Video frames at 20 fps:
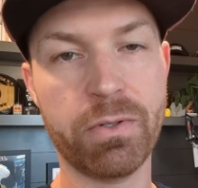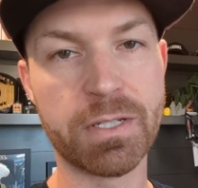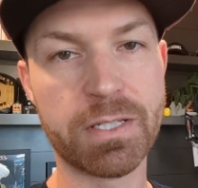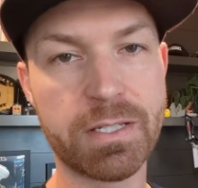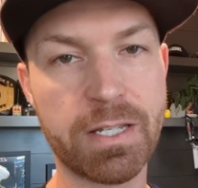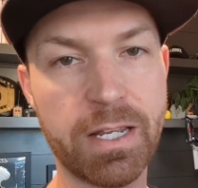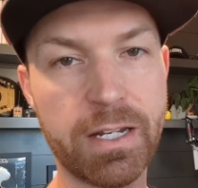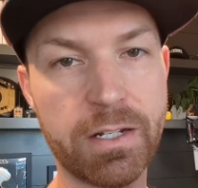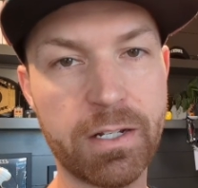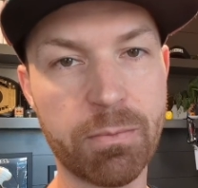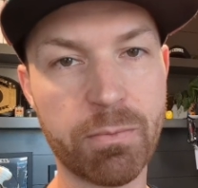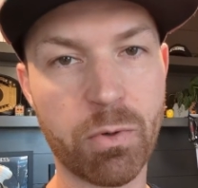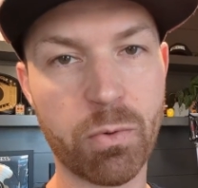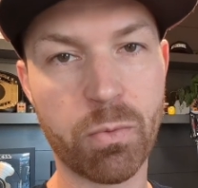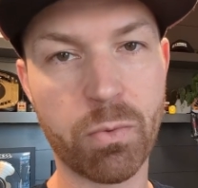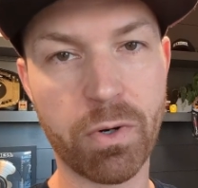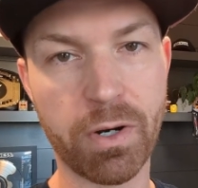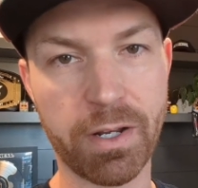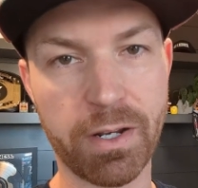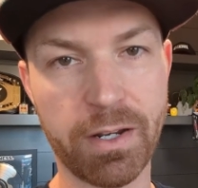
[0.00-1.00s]
Mistake
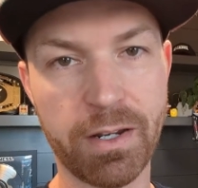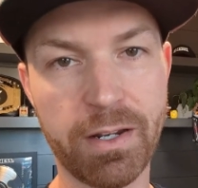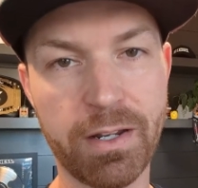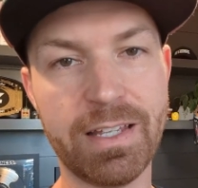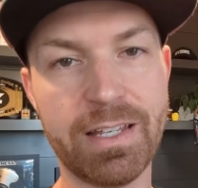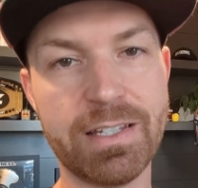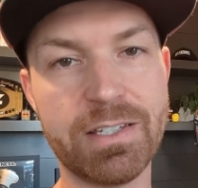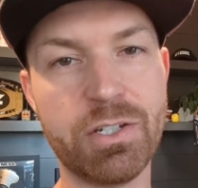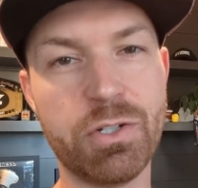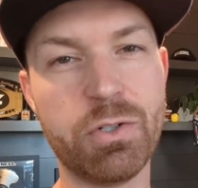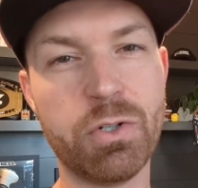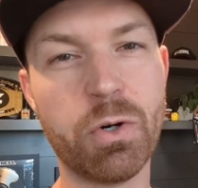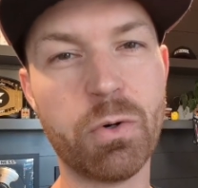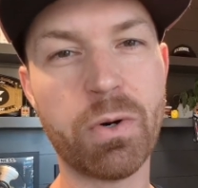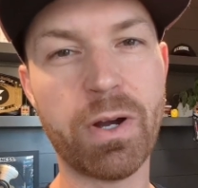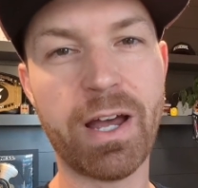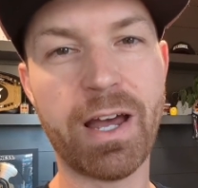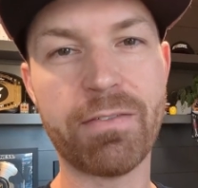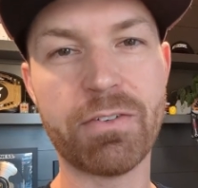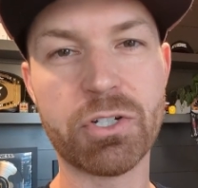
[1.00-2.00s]
number 1 is you
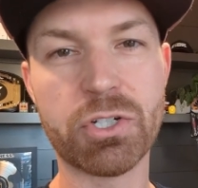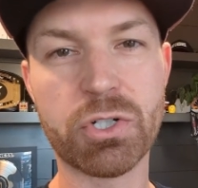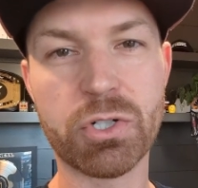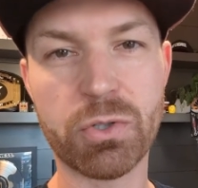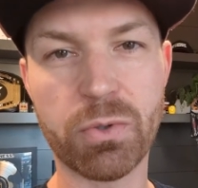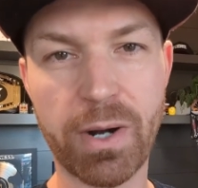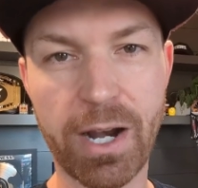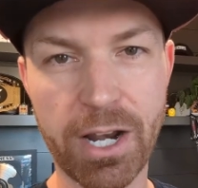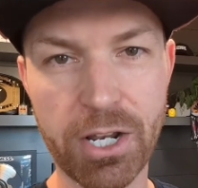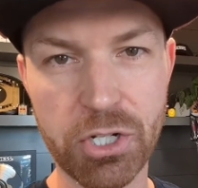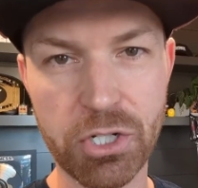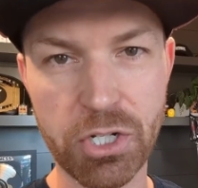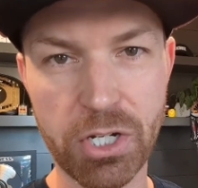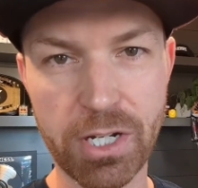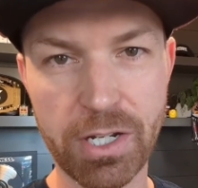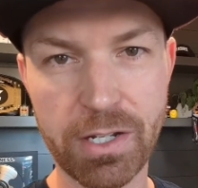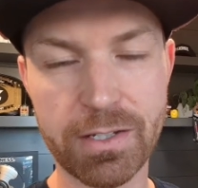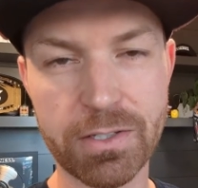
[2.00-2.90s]
don't have a strategy.